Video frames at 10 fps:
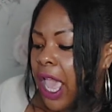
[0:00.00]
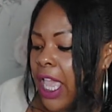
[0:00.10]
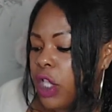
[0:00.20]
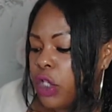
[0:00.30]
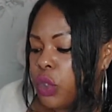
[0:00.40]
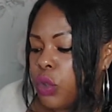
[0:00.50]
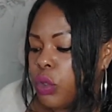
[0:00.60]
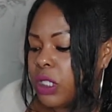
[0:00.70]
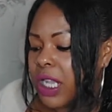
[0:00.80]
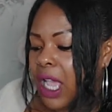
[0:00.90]
Eight of
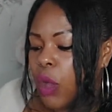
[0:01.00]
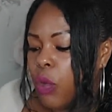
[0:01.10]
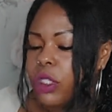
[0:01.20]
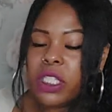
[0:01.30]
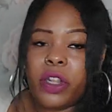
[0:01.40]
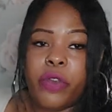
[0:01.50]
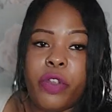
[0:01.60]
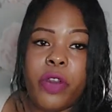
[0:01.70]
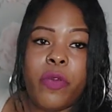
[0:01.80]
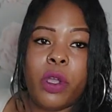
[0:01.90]
Swords, Knight of Wands, and the
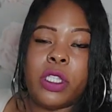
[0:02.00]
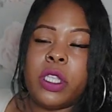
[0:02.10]
Three of Wands.